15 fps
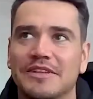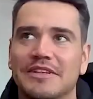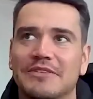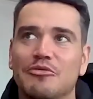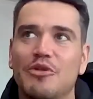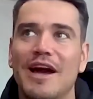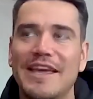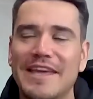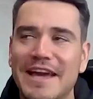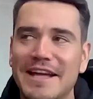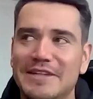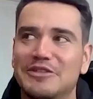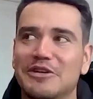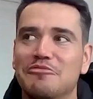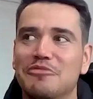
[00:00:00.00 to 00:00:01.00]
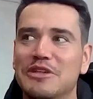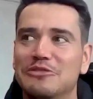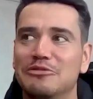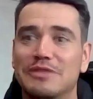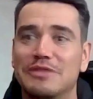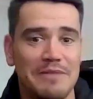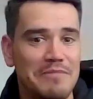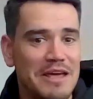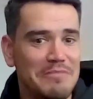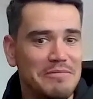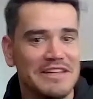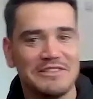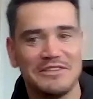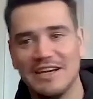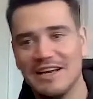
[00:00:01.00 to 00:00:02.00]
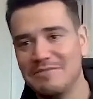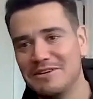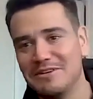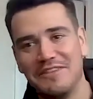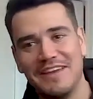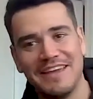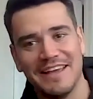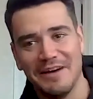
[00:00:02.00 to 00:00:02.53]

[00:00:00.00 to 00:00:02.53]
we are yet someone to, and maybe that's going to be the thing.